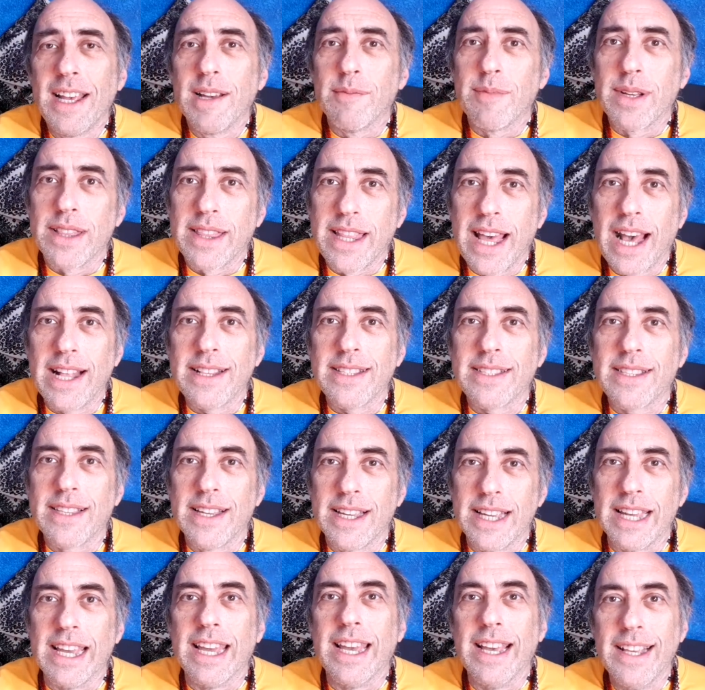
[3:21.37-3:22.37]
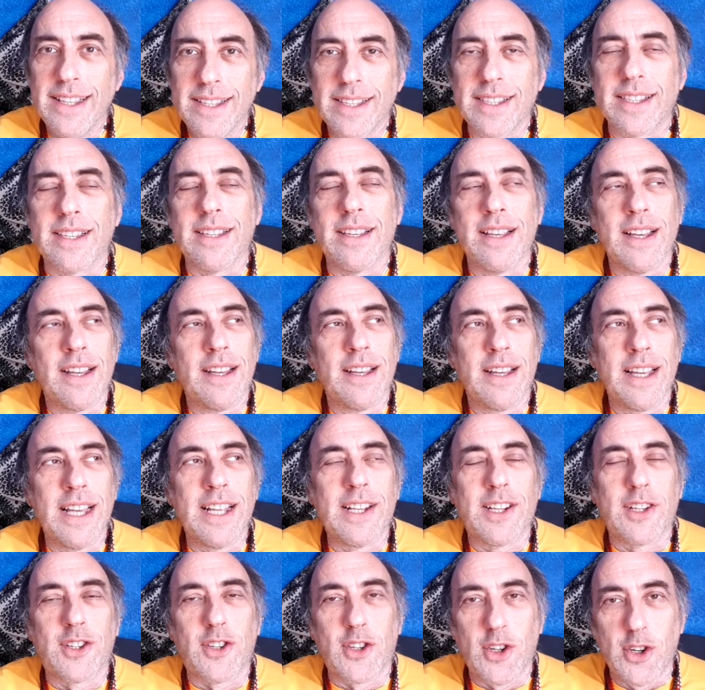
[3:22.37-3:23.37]
but that's the, is
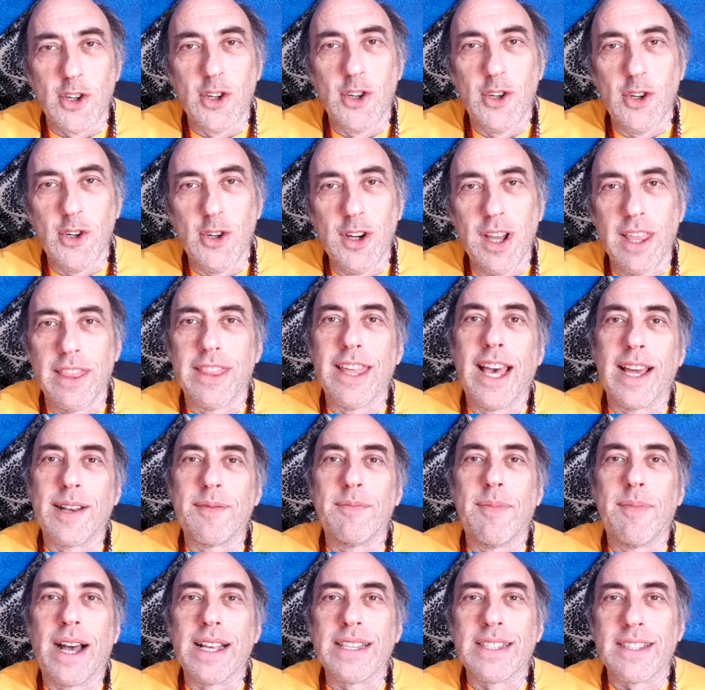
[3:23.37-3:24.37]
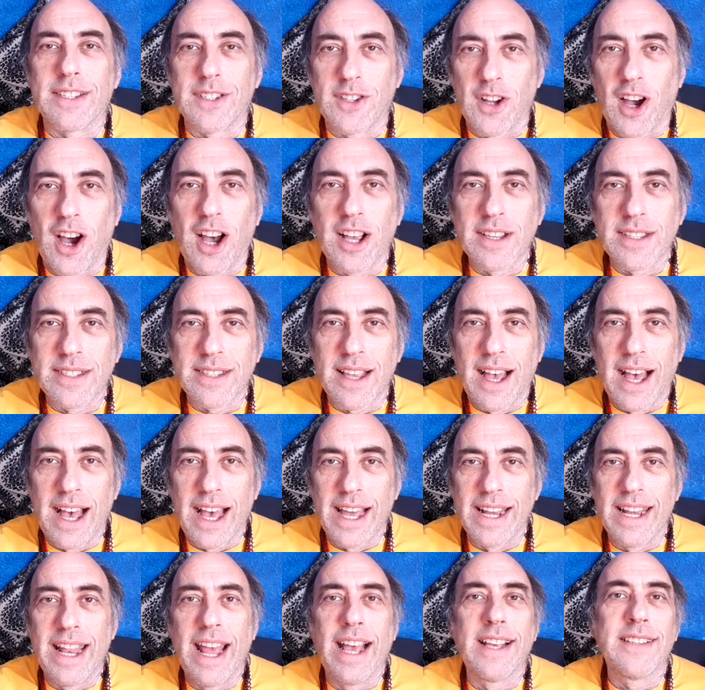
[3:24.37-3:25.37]
it true that my star
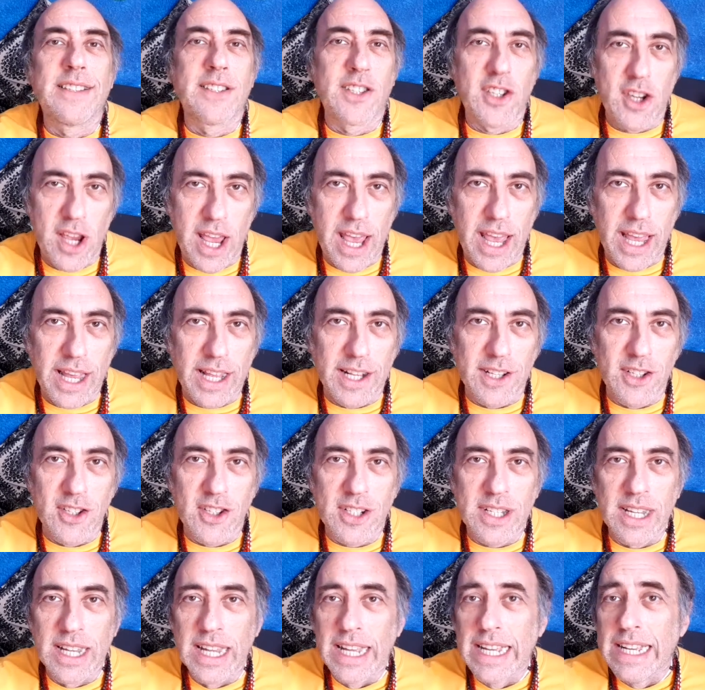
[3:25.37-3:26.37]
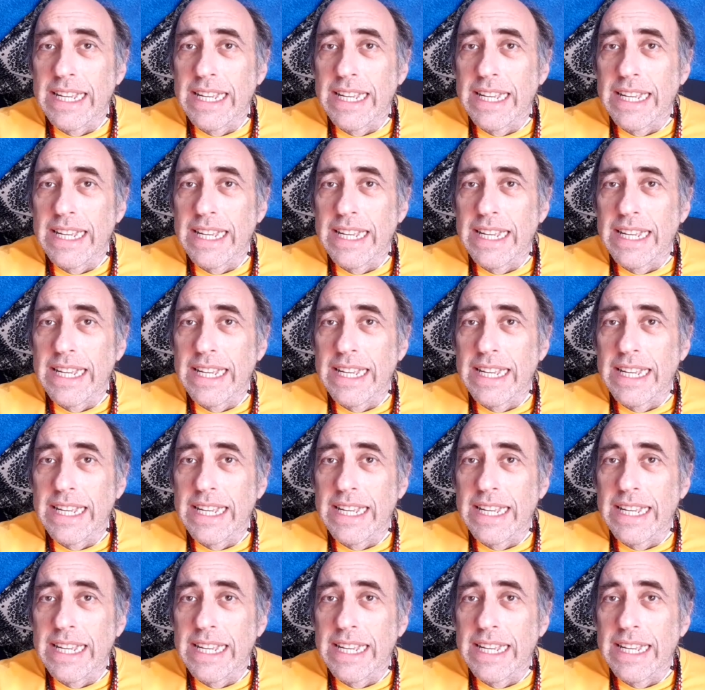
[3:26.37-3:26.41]
sign has changed?